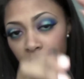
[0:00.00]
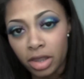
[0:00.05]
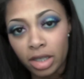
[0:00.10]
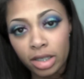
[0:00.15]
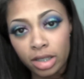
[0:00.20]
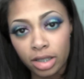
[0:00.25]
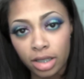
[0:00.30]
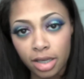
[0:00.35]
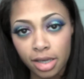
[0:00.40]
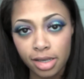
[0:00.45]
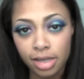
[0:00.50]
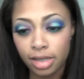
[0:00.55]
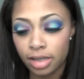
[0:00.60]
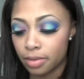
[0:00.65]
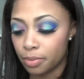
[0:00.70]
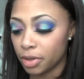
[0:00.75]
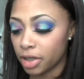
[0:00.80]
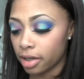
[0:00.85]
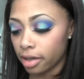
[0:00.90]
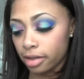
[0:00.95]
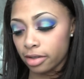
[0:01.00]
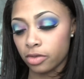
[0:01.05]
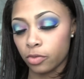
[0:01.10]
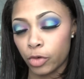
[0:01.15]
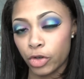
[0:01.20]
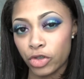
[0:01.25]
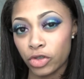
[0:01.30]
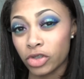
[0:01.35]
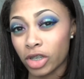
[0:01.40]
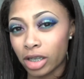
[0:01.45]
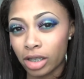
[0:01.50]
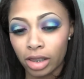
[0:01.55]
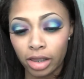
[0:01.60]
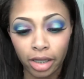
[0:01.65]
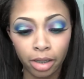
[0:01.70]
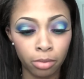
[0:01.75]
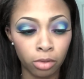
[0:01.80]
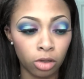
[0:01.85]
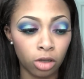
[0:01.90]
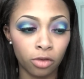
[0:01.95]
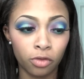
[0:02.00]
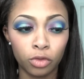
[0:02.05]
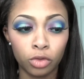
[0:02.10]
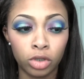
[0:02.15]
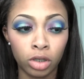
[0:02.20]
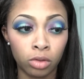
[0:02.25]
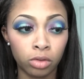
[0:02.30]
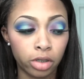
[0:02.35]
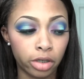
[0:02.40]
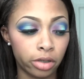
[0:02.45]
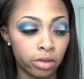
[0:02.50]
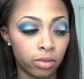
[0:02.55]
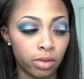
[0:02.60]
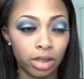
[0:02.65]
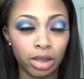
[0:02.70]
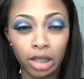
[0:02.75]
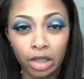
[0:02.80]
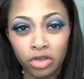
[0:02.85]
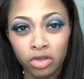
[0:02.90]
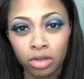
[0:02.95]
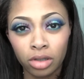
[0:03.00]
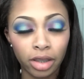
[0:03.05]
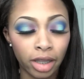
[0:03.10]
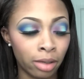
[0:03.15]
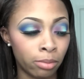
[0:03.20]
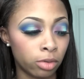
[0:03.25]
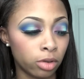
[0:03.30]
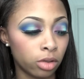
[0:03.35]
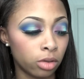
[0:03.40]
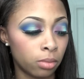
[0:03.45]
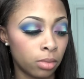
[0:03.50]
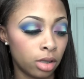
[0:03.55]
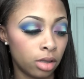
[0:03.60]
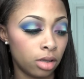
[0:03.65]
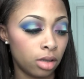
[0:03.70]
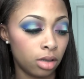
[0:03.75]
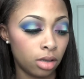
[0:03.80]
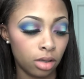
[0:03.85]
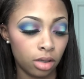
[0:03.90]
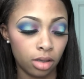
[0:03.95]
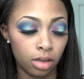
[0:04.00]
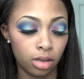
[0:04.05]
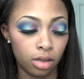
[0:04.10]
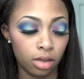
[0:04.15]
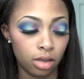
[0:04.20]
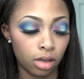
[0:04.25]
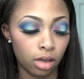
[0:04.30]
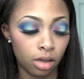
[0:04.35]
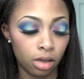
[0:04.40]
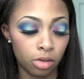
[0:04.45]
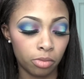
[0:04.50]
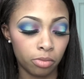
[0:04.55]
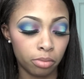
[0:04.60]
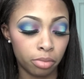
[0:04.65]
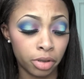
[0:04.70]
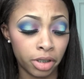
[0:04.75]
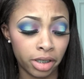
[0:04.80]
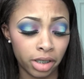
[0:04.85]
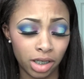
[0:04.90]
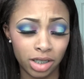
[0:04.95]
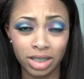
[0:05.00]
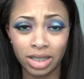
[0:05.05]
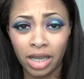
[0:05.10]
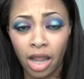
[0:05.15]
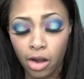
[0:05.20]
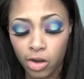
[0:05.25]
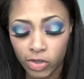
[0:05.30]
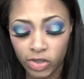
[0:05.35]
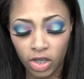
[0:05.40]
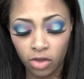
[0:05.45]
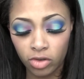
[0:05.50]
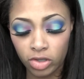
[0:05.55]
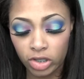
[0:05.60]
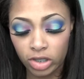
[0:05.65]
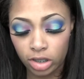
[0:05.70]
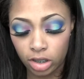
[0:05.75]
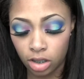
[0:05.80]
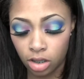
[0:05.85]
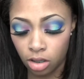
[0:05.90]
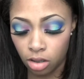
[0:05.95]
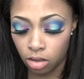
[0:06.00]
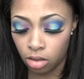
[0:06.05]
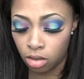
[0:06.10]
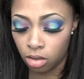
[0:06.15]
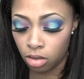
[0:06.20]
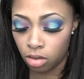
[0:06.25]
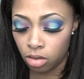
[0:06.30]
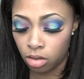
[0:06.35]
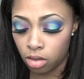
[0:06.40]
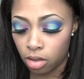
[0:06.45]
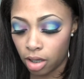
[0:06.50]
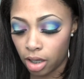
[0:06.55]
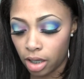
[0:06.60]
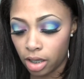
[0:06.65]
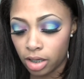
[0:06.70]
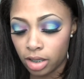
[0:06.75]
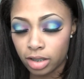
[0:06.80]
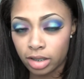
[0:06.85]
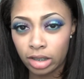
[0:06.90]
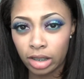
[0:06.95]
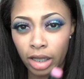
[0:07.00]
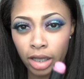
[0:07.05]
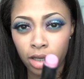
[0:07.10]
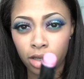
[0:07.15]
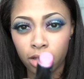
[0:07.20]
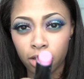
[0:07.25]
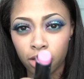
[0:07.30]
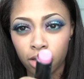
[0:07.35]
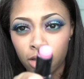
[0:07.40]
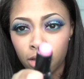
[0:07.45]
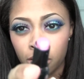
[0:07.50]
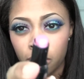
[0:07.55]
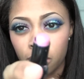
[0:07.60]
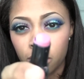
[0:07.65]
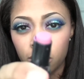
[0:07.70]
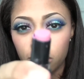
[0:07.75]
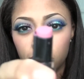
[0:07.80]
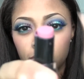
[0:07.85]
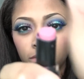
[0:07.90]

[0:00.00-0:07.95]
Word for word: of this is, because once you try to label off, you don't know unless you label them. But it's 907C, and it's like a,